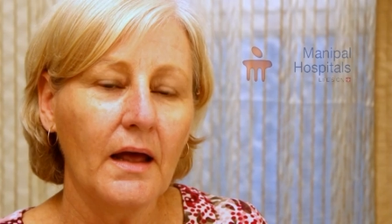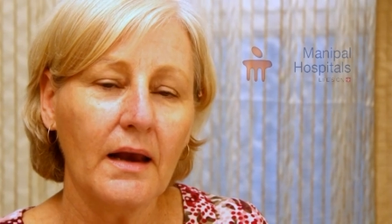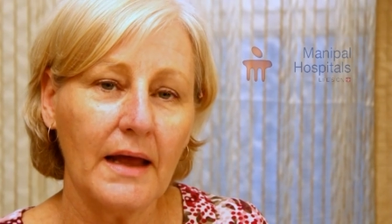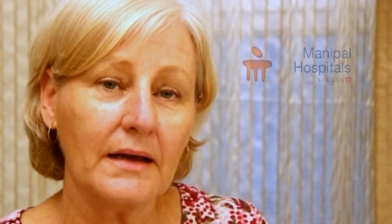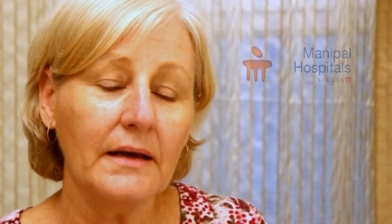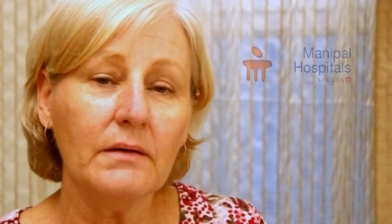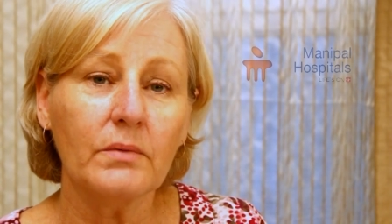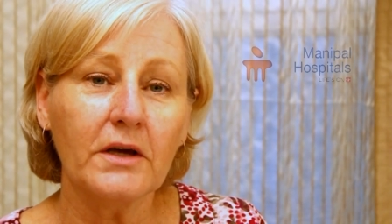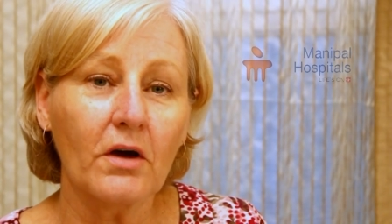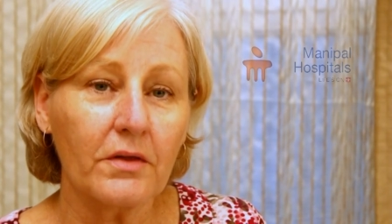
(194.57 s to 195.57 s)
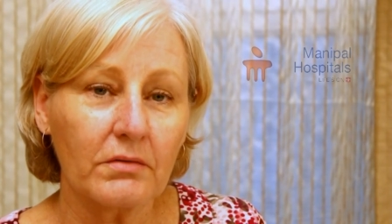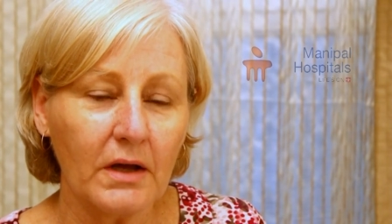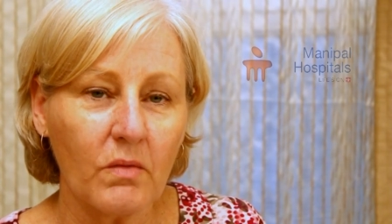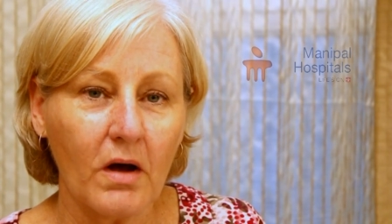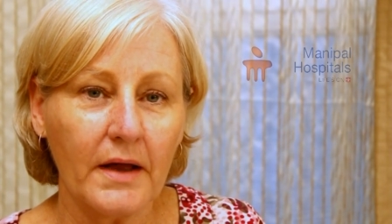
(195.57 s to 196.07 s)
Luckily, we got the
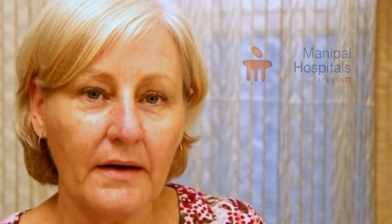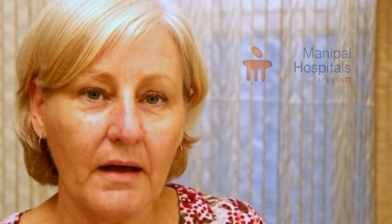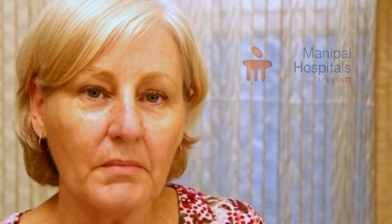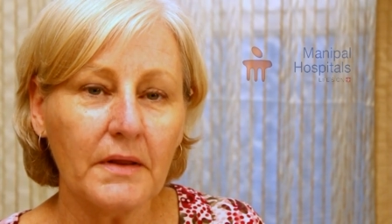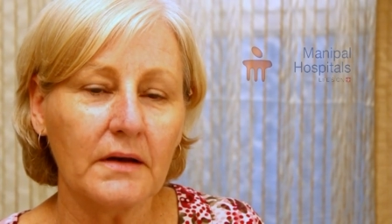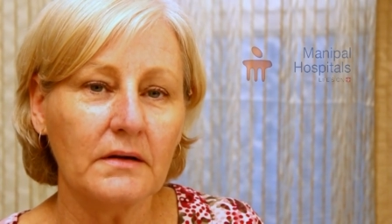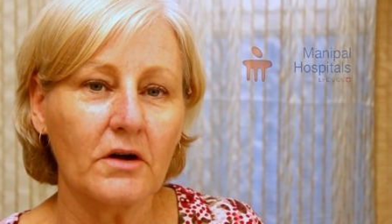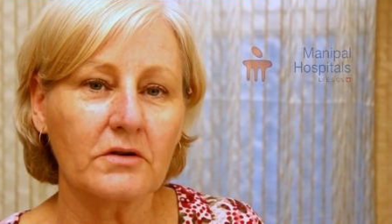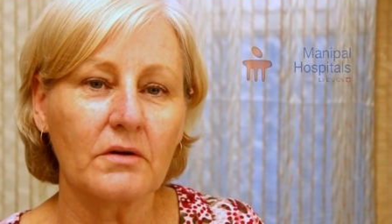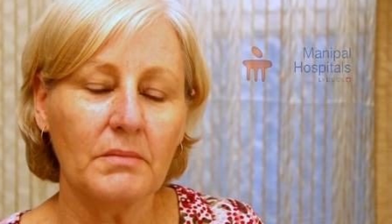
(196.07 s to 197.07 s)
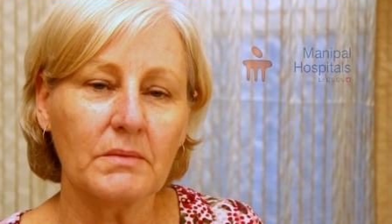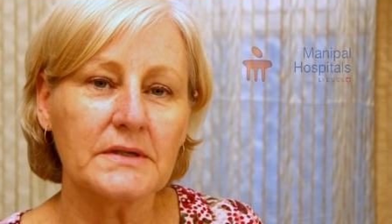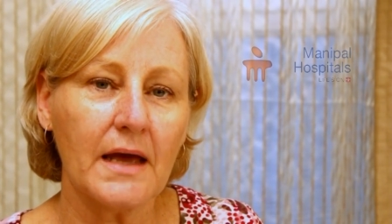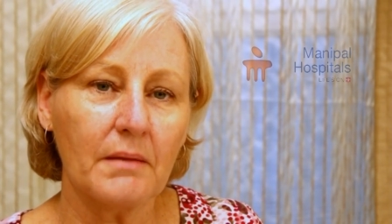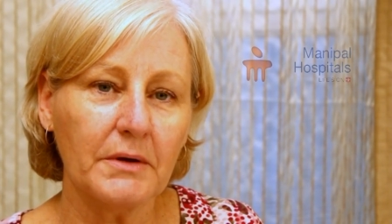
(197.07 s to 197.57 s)
required number that Doctor Amit
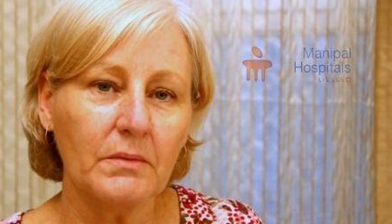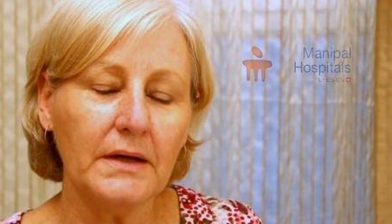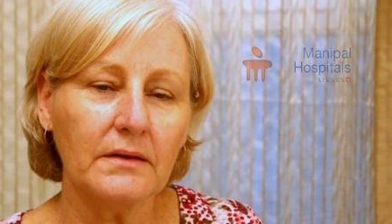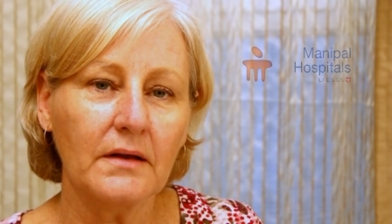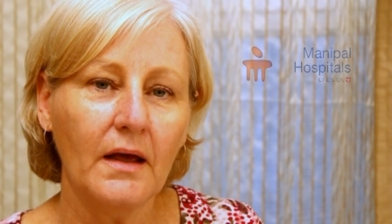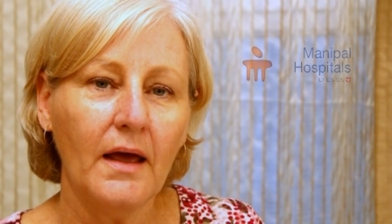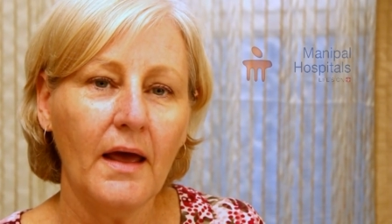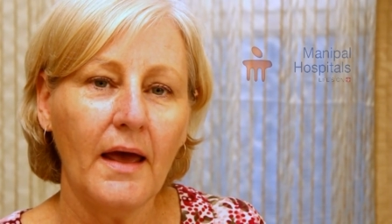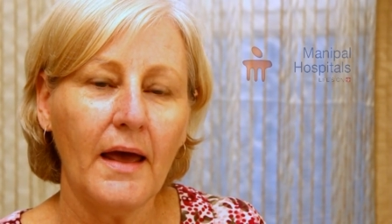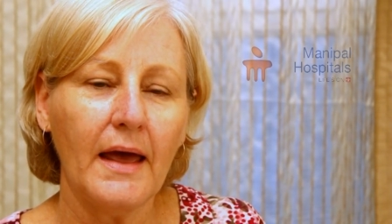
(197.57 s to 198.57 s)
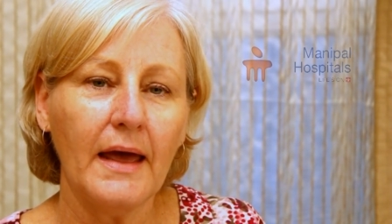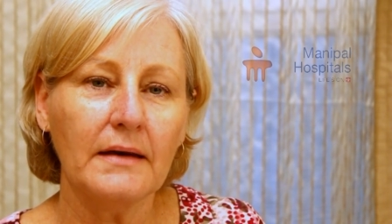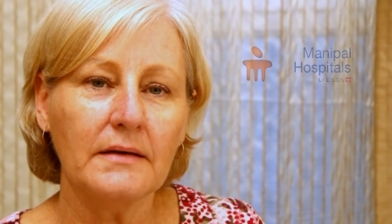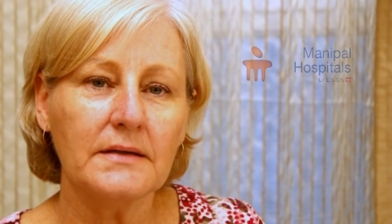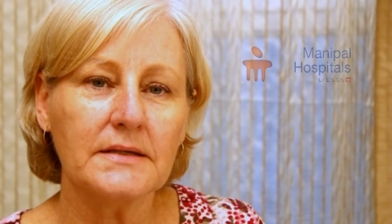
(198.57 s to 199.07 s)
was happy with,
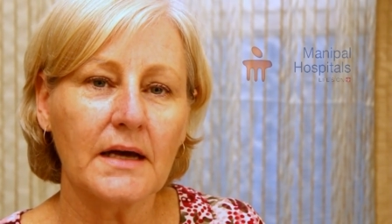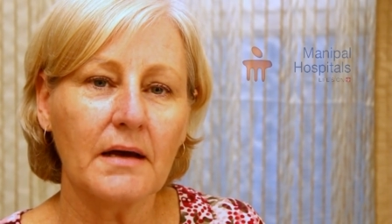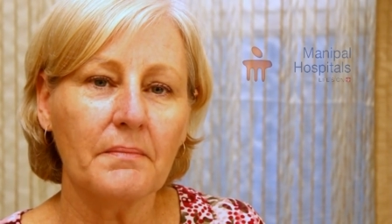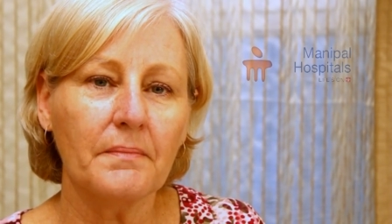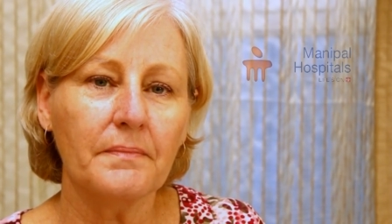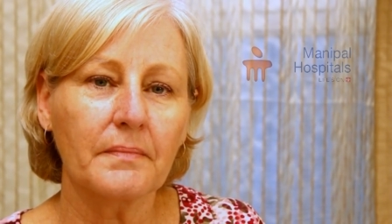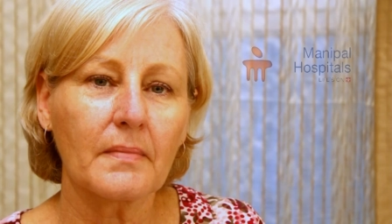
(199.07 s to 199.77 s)
and um,